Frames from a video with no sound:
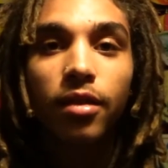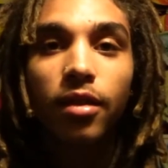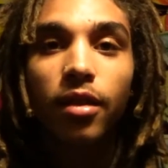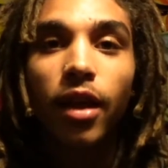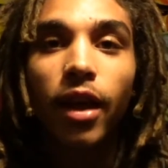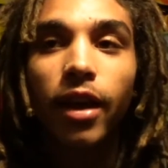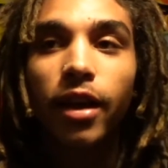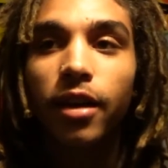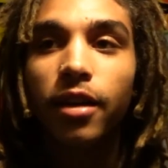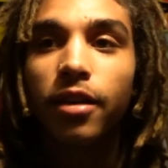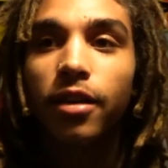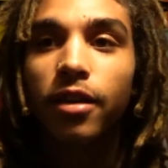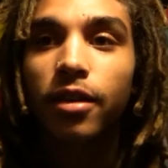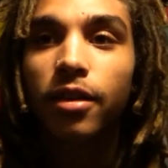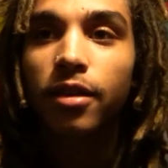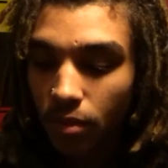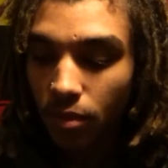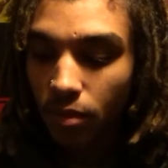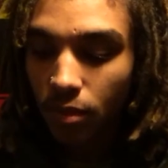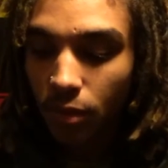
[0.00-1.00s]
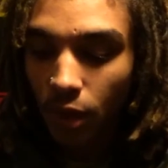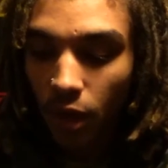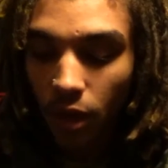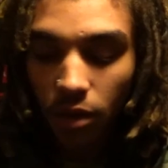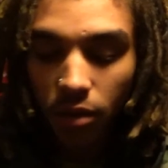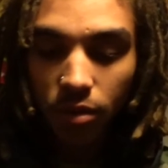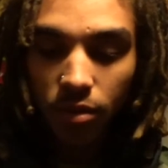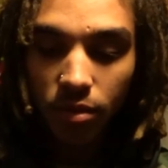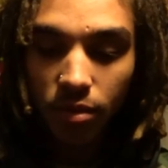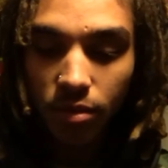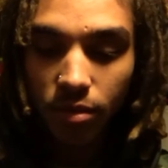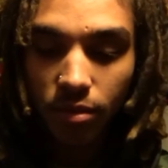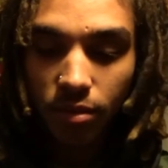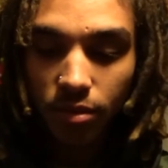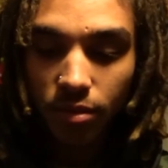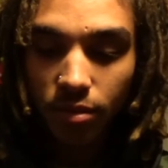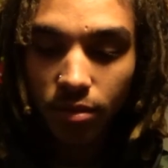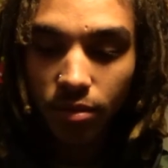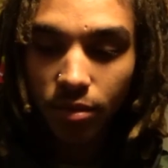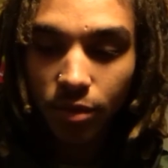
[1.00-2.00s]
like, don't
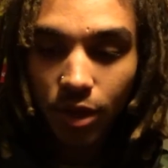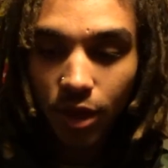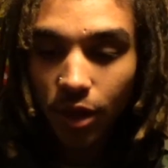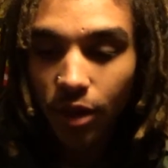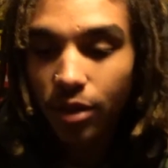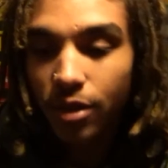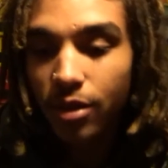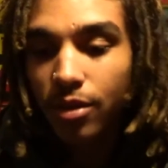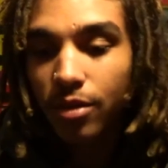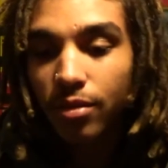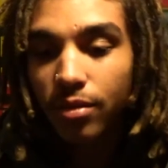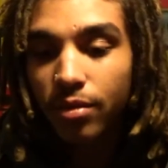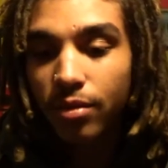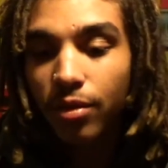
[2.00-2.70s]
just